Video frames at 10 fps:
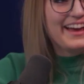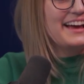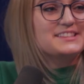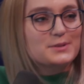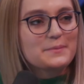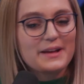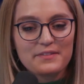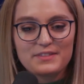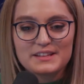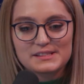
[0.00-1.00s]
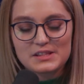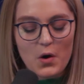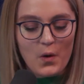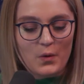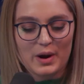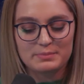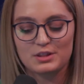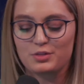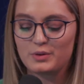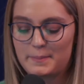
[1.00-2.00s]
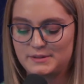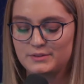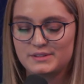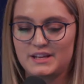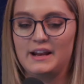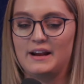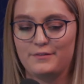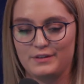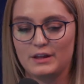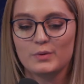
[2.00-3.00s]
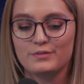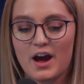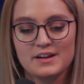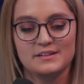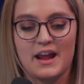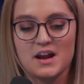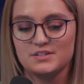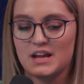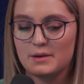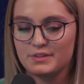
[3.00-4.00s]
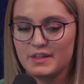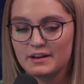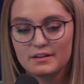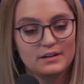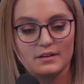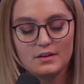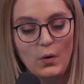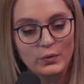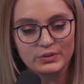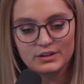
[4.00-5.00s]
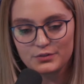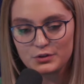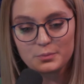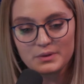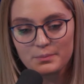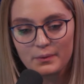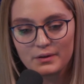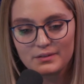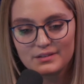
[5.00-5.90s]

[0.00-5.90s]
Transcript: That's what I mean. We're up to 3 episodes in, and I feel like we've gotten airtime with like only a few people.